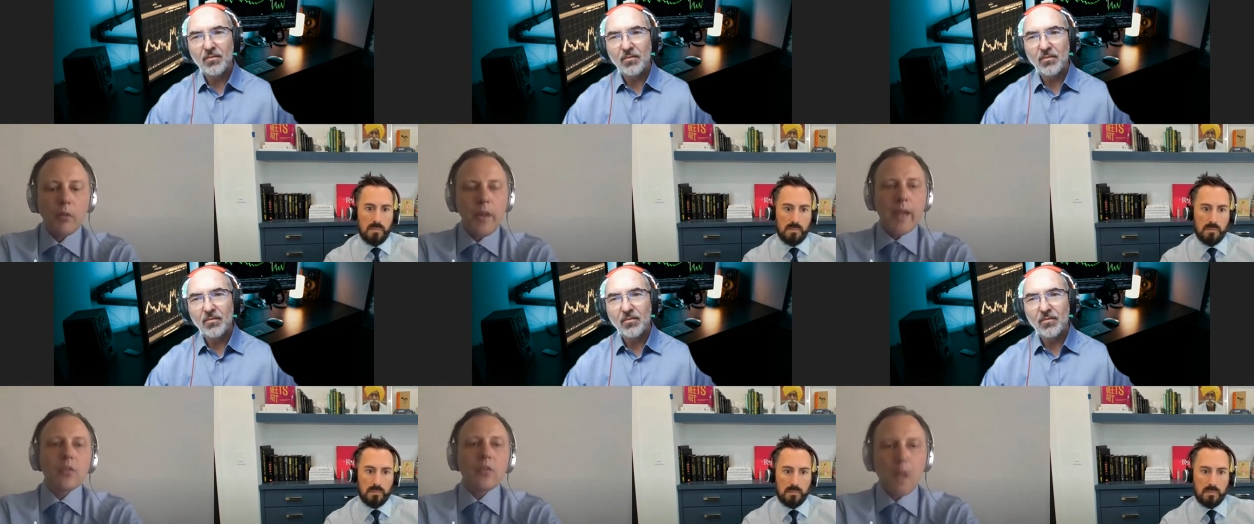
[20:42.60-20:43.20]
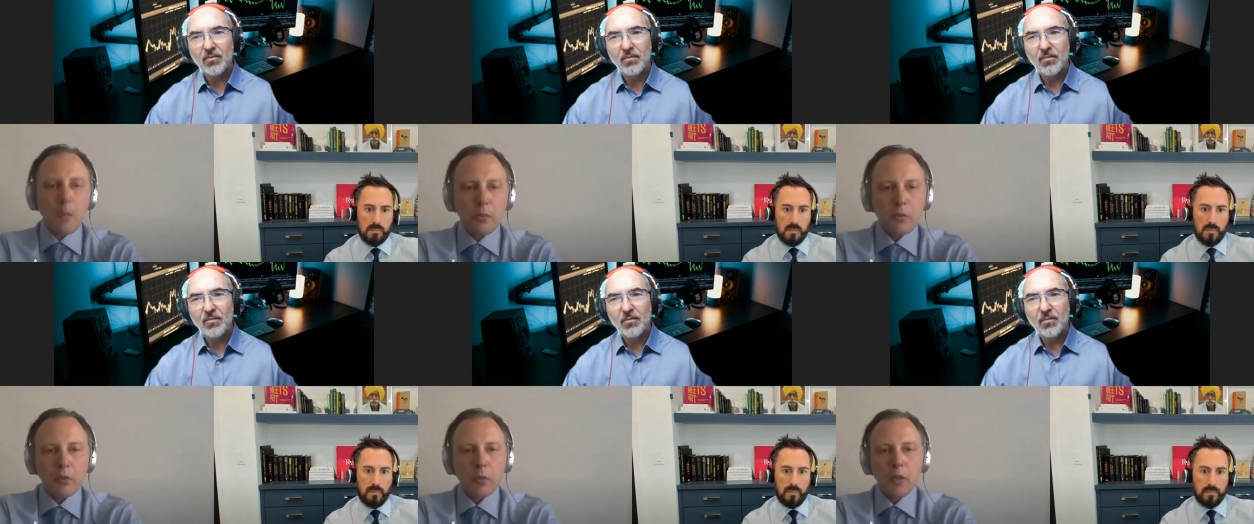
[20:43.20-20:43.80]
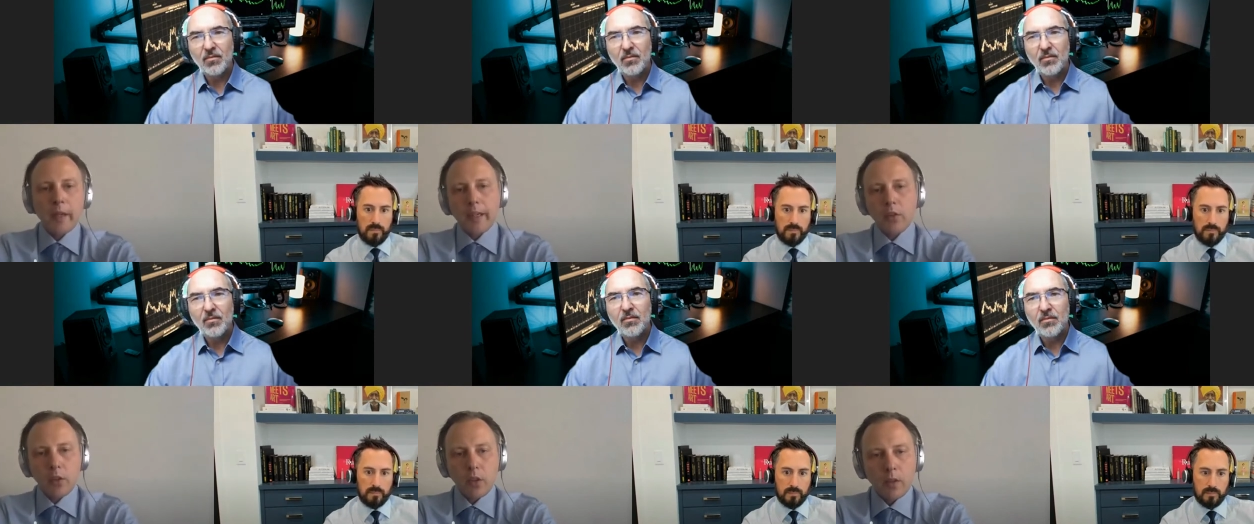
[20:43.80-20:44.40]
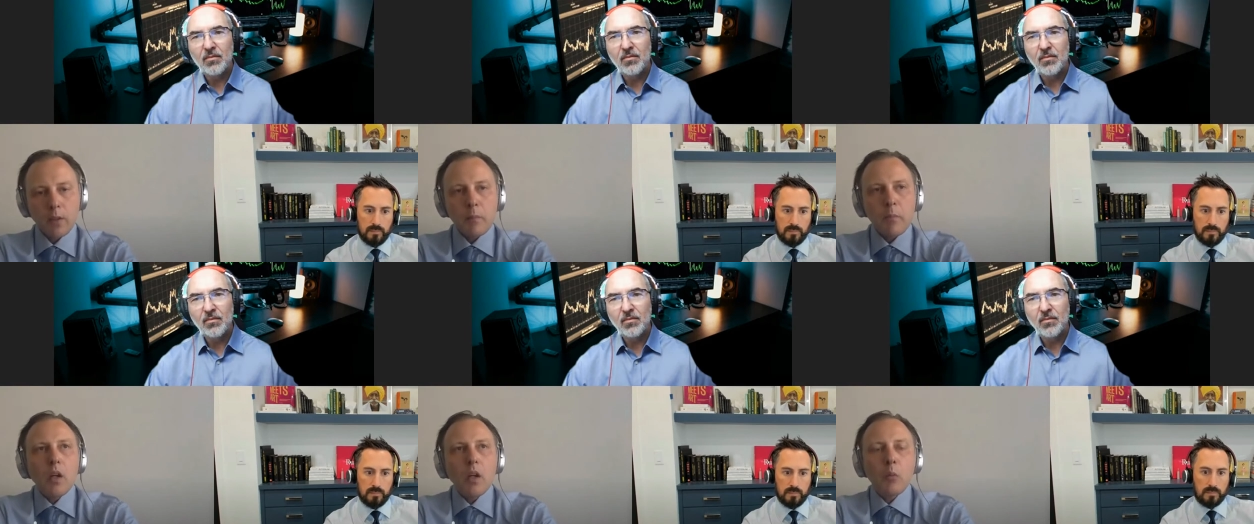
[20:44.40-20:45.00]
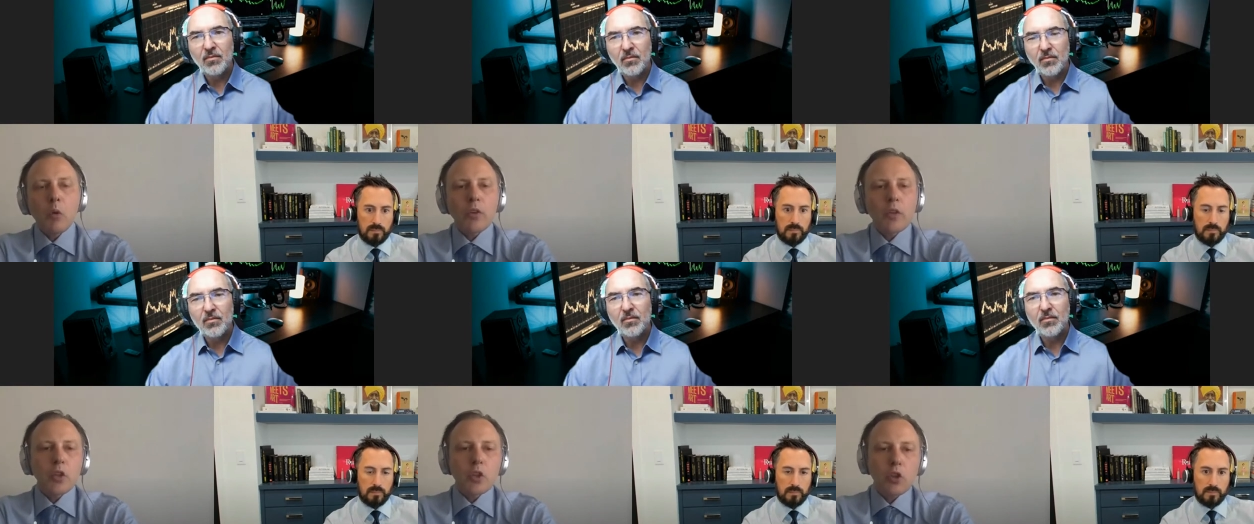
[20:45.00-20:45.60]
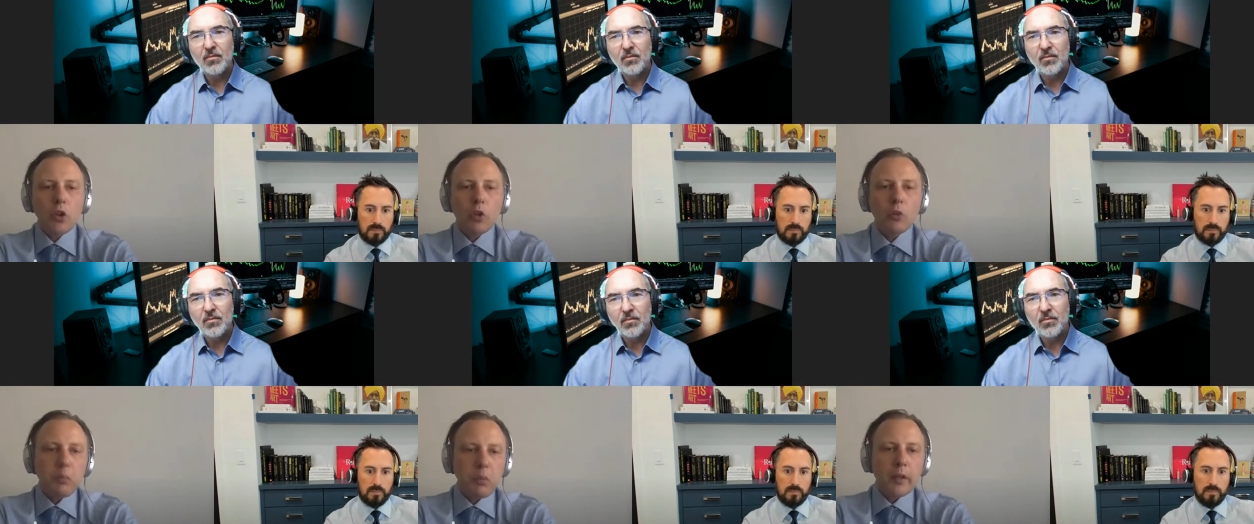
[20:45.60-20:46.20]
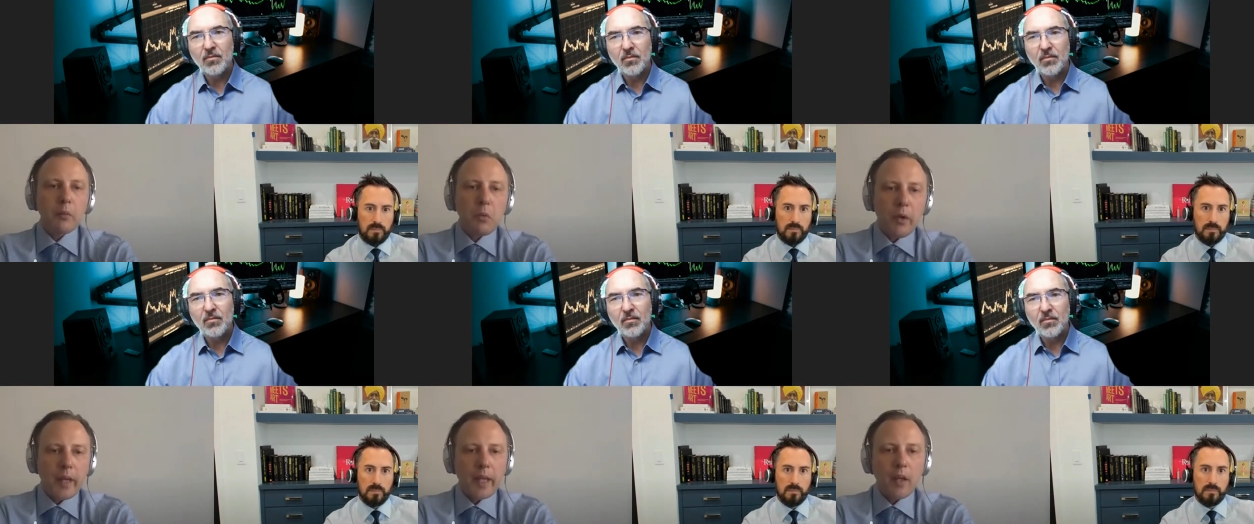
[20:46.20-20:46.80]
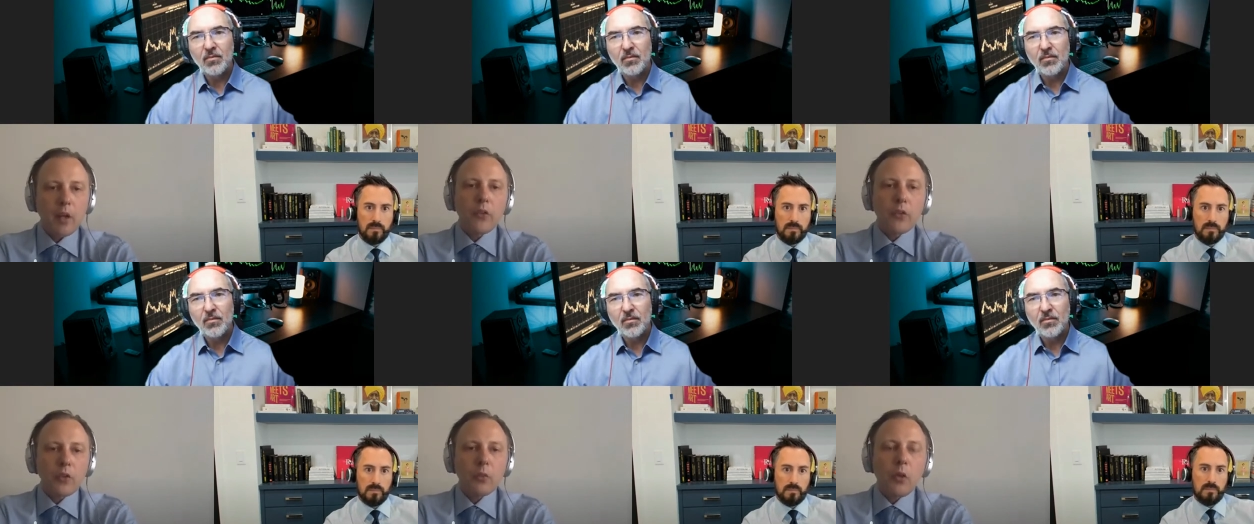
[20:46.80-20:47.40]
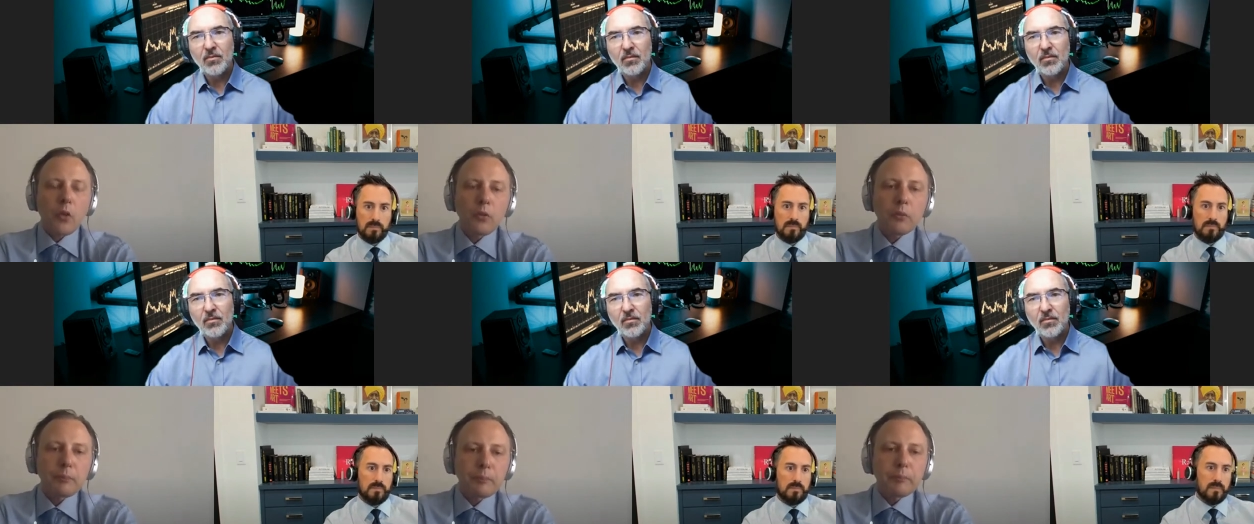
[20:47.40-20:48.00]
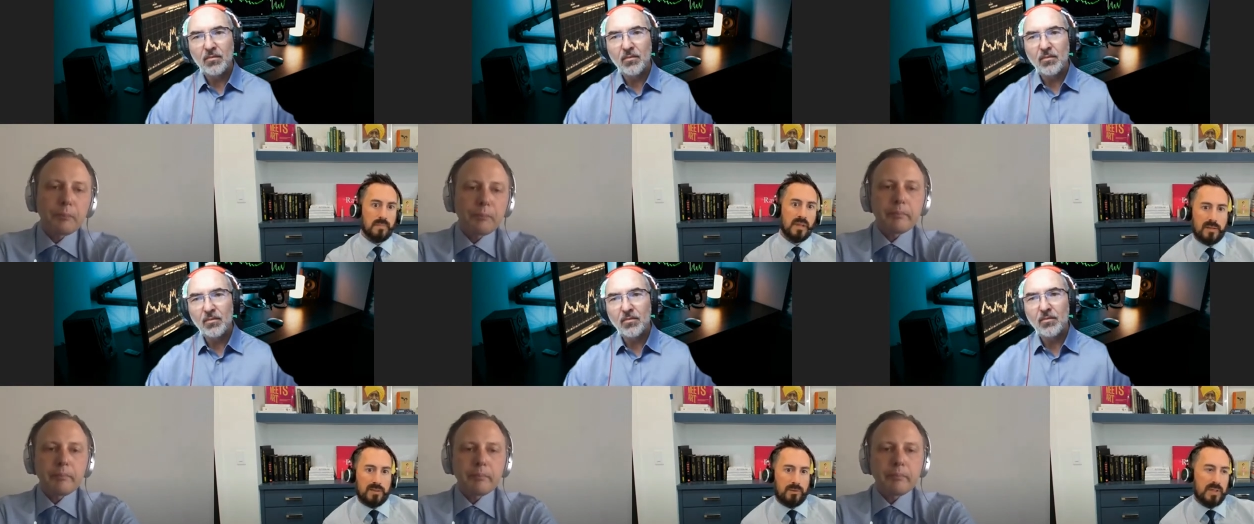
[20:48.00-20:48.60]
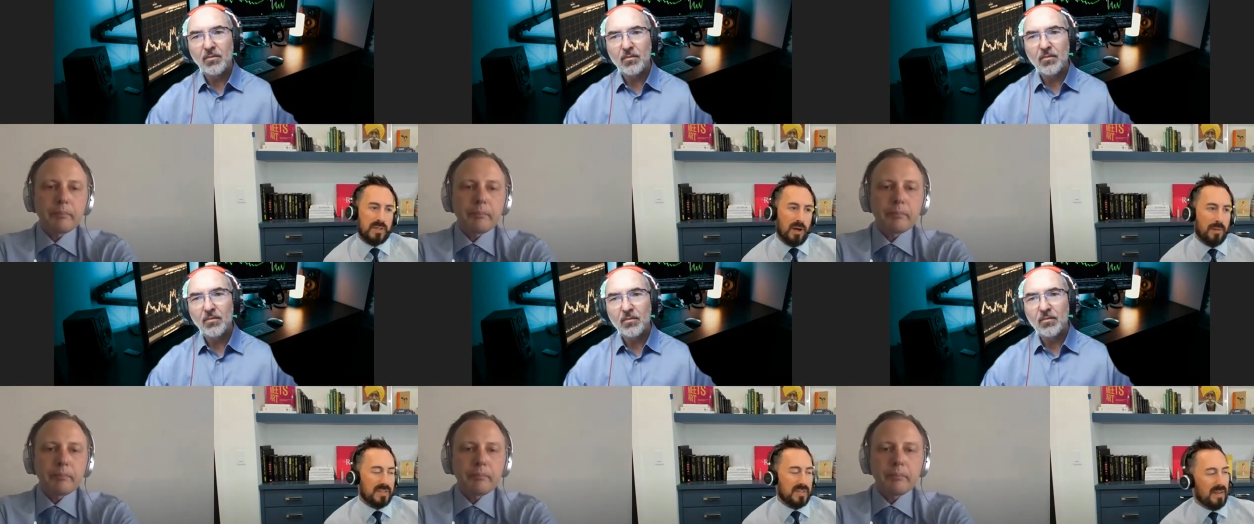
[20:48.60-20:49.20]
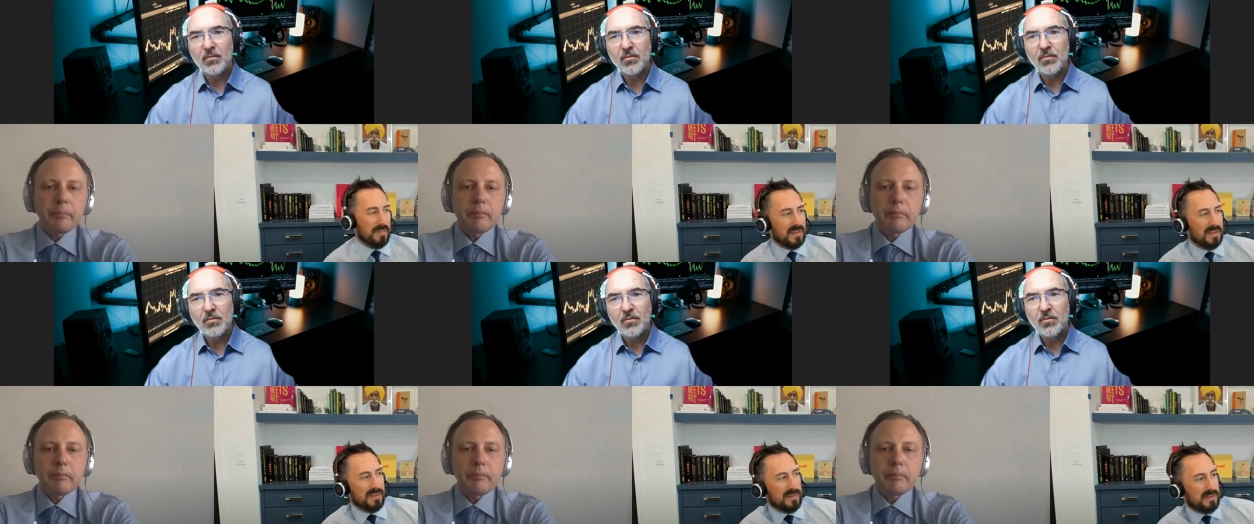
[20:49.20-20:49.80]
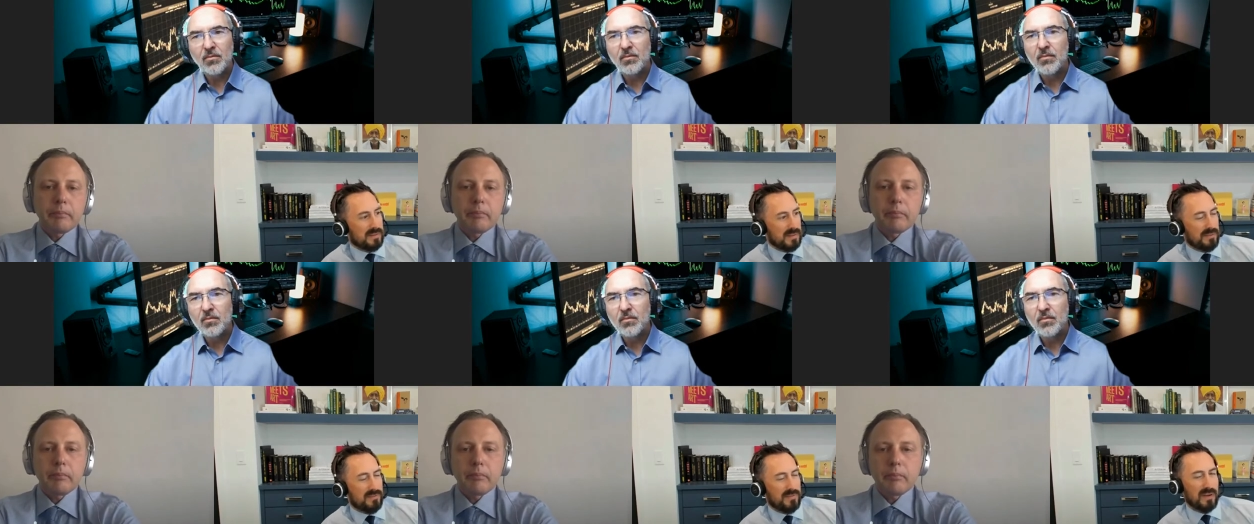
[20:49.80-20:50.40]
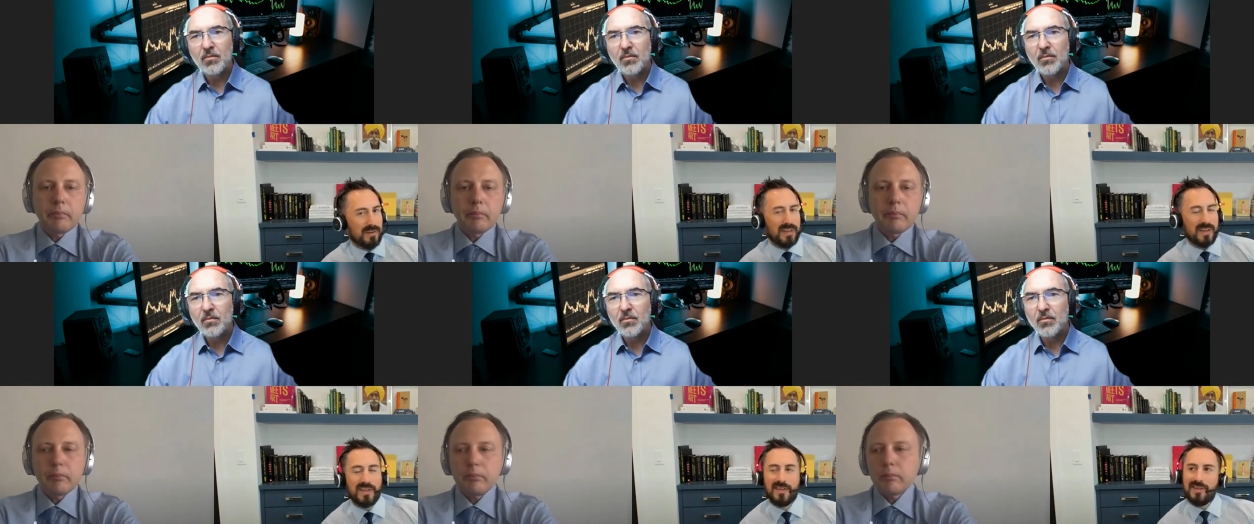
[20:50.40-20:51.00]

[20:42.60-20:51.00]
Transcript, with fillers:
Speaker 1: next step from, a, I guess, a more traditional plug and play system.
Speaker 2: Quick comment to that because it's it's very